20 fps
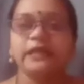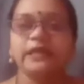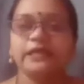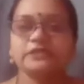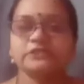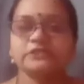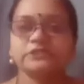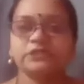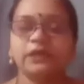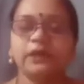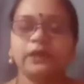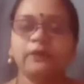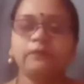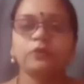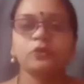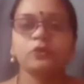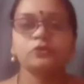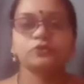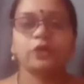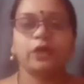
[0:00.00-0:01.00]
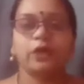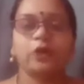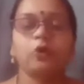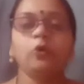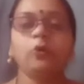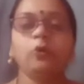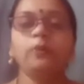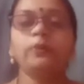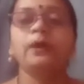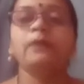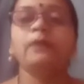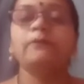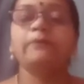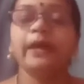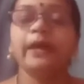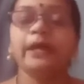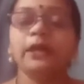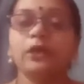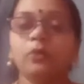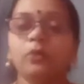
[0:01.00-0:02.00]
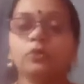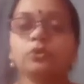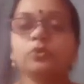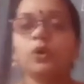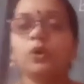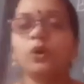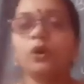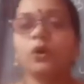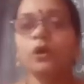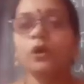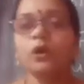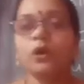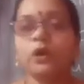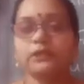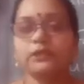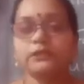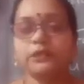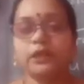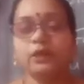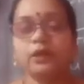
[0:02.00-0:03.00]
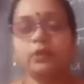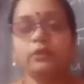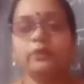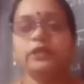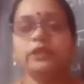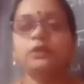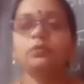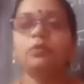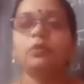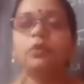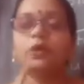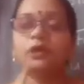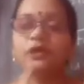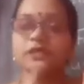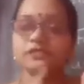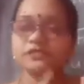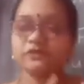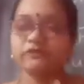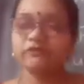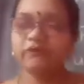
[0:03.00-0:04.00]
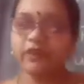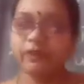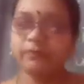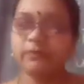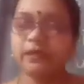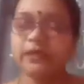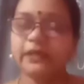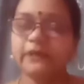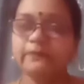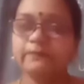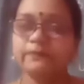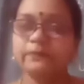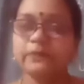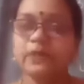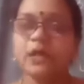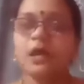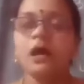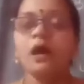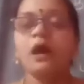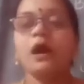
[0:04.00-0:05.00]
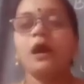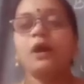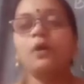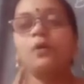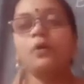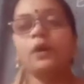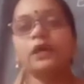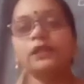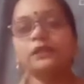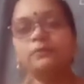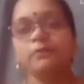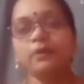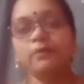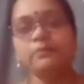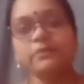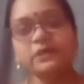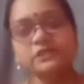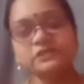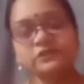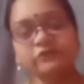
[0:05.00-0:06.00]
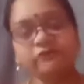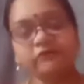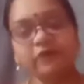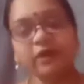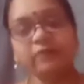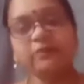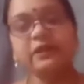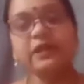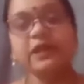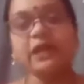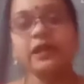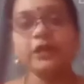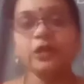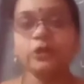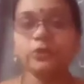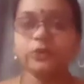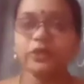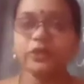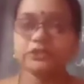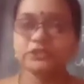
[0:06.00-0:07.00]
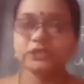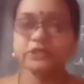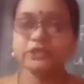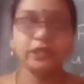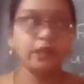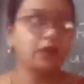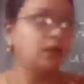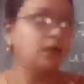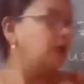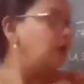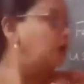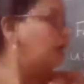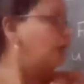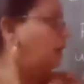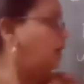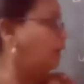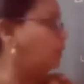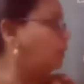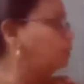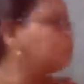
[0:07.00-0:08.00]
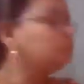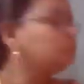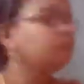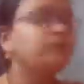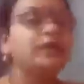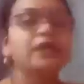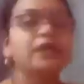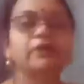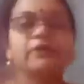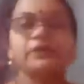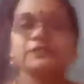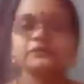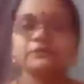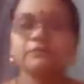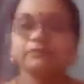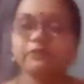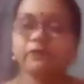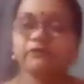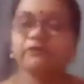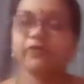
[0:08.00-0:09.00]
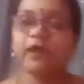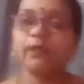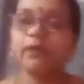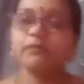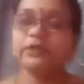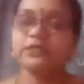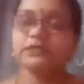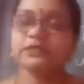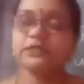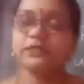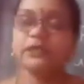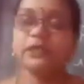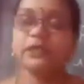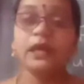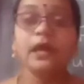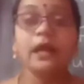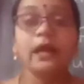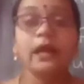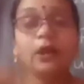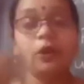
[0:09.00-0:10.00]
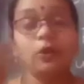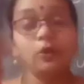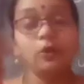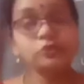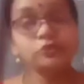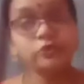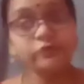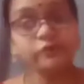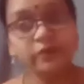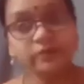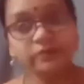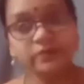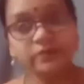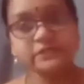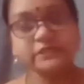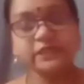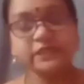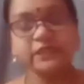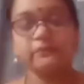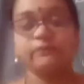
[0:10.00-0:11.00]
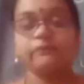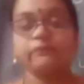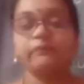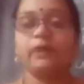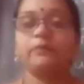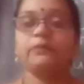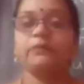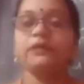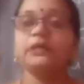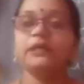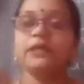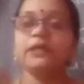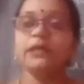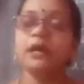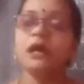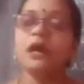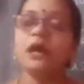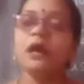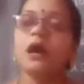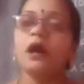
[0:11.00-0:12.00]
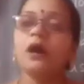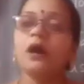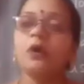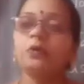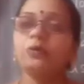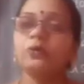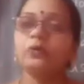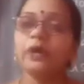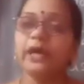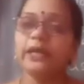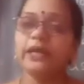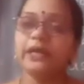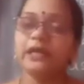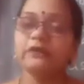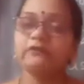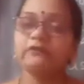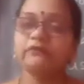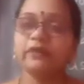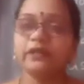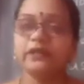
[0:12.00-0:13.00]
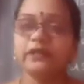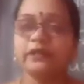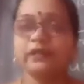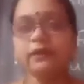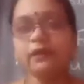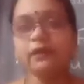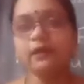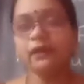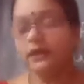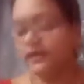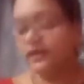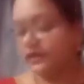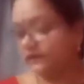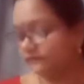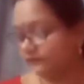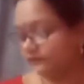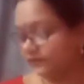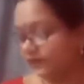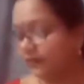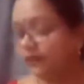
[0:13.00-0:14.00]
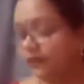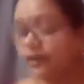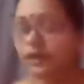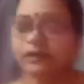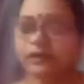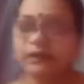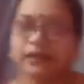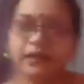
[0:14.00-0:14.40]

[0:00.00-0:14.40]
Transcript: Yes children, so I hope by now you all are thorough with what is a family, how are the members of family related to each other, how to make a simple family tree, and also from the same family tree how to identify the different